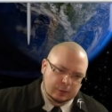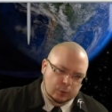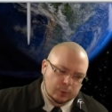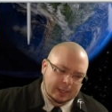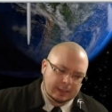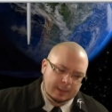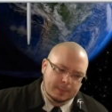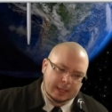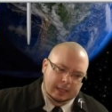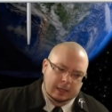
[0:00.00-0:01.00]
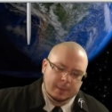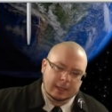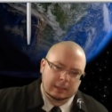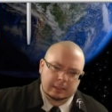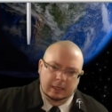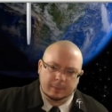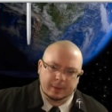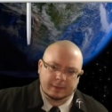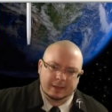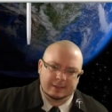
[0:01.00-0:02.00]
quickly becoming a
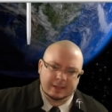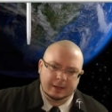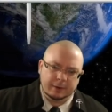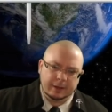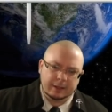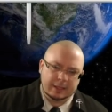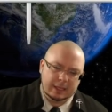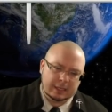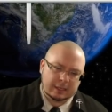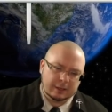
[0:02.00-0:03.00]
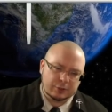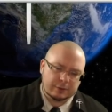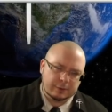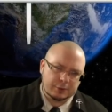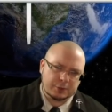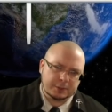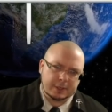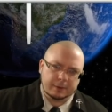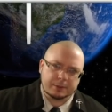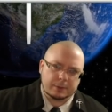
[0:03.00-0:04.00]
topic that is entering the controversial
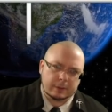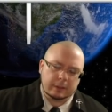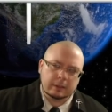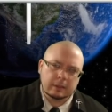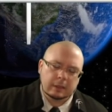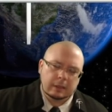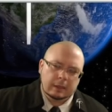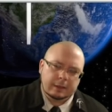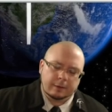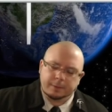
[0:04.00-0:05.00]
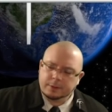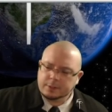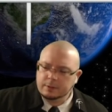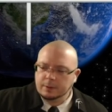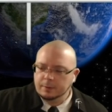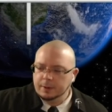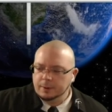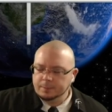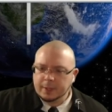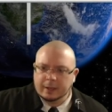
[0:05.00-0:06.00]
territory. Now, for those of you who don't know,
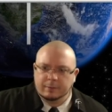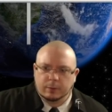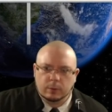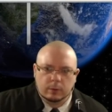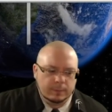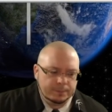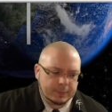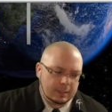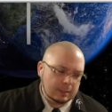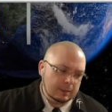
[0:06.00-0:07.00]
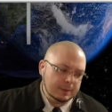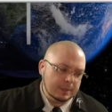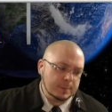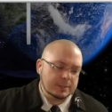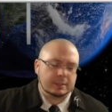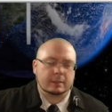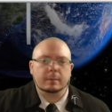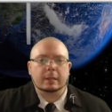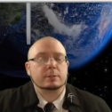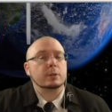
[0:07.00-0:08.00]
I have a rule that basically
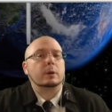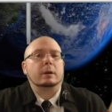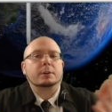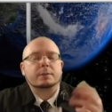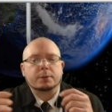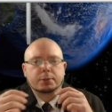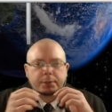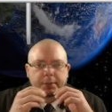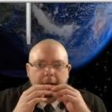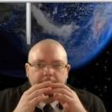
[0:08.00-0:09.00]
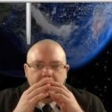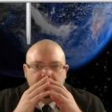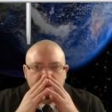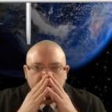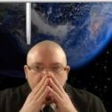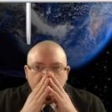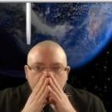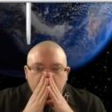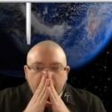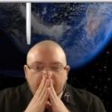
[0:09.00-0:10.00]
means no controversial topics.
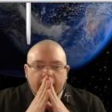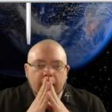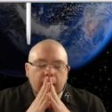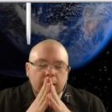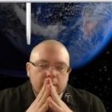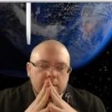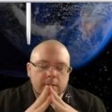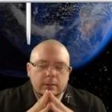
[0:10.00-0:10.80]
And